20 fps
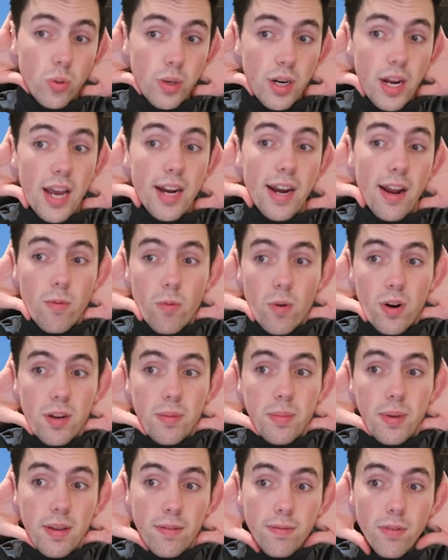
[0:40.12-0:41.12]
Twitter and I want
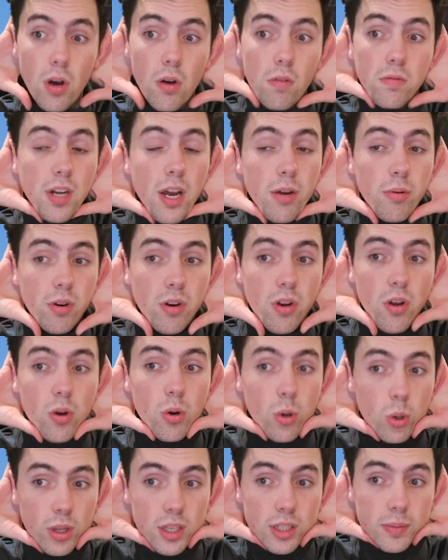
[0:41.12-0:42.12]
to be involved. I want to know
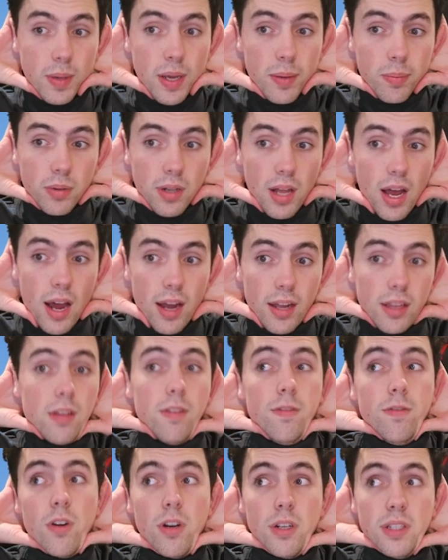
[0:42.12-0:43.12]
who these people are. And the
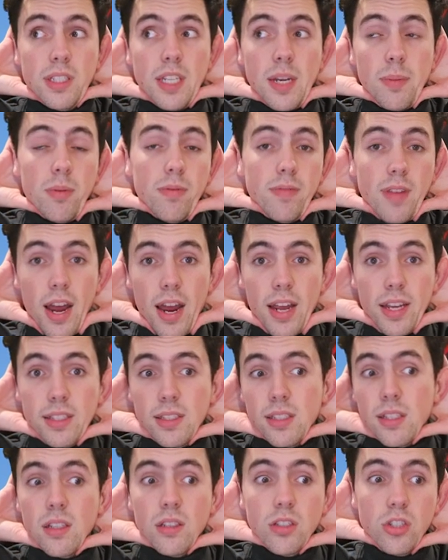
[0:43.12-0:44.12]
first step of that
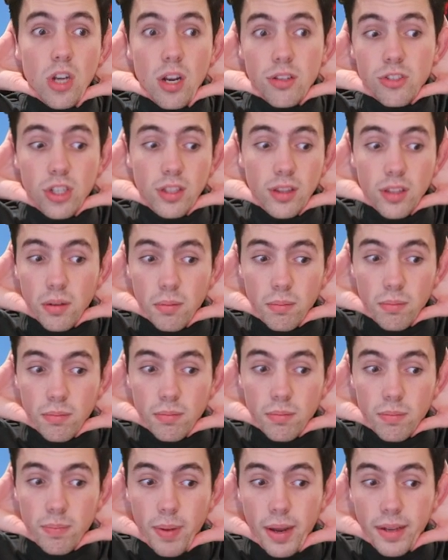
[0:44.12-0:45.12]
is judging them
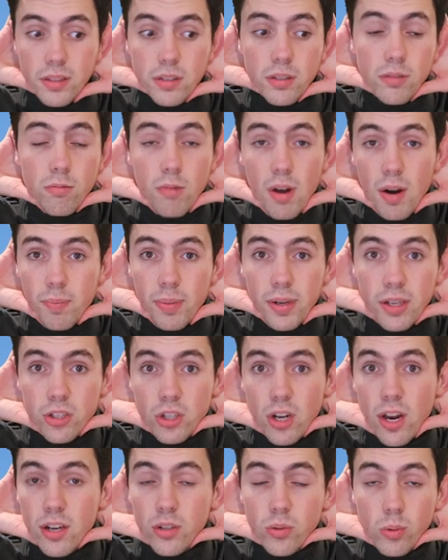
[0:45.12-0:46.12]
based off one
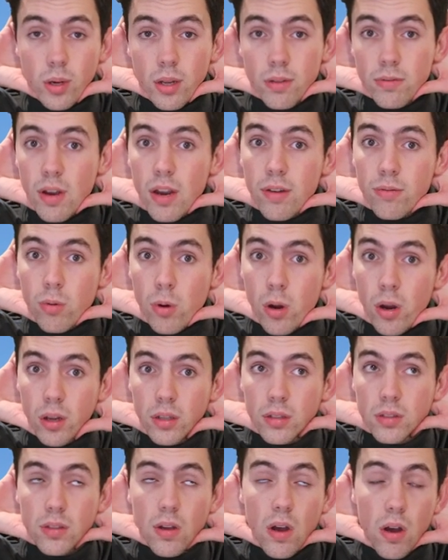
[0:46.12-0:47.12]
picture and 25
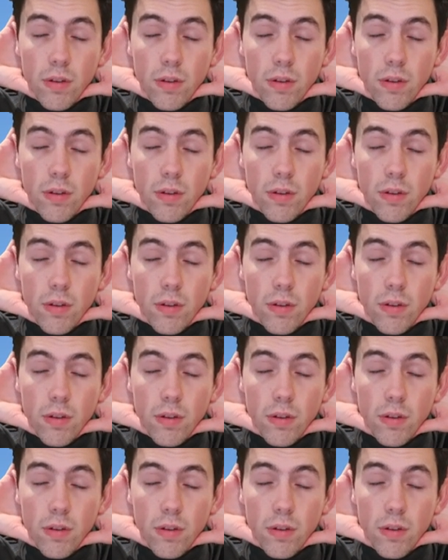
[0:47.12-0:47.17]
words,